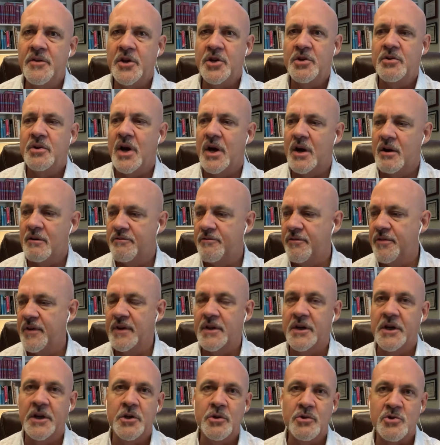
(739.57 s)
kind of filling
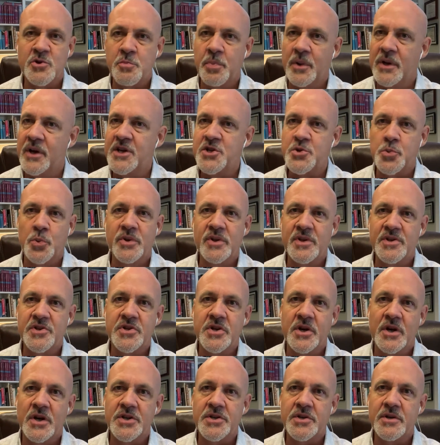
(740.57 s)
in those blanks with
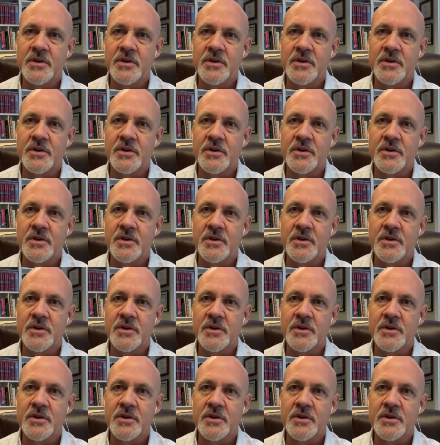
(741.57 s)
discussion.